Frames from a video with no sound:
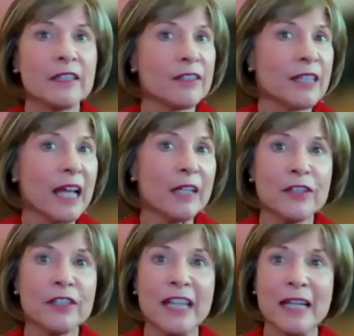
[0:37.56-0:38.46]
tell you the
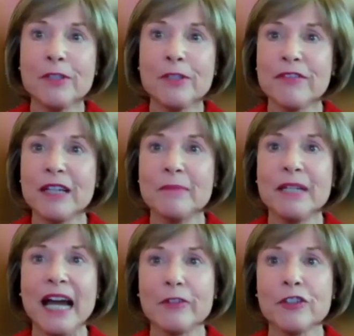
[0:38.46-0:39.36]
names of them
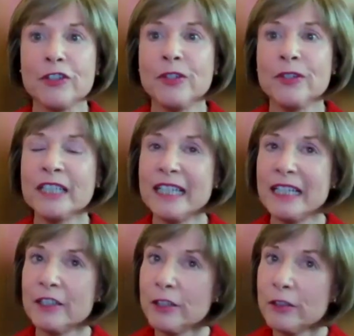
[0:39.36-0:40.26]
now so you can get
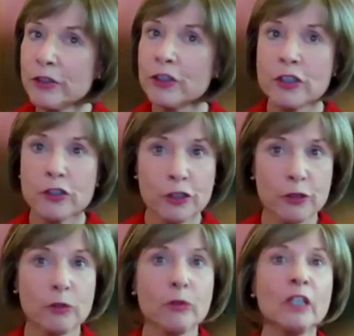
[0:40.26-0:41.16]
used
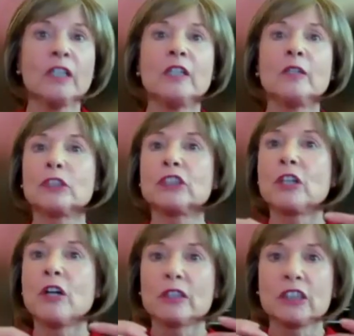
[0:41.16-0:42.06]
to what's
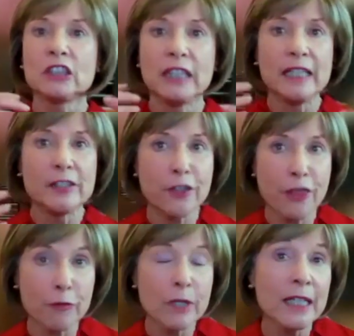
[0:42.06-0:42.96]
called stage
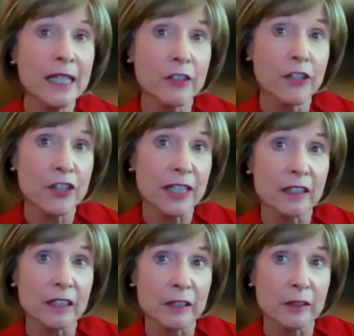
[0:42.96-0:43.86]
3 energetic
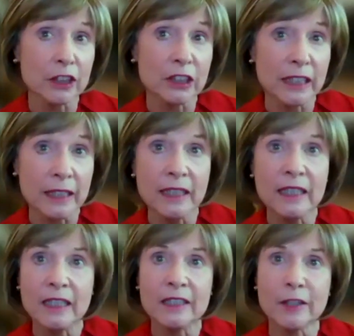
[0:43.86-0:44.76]
literacy.
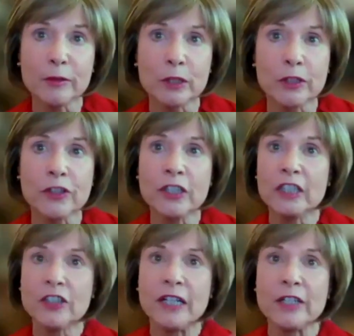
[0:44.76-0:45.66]
In other words,
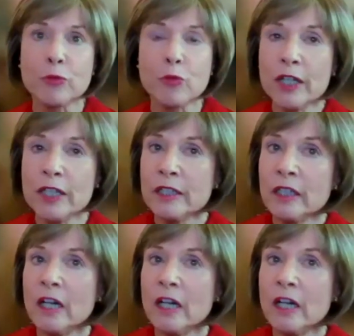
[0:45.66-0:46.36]
stage 1,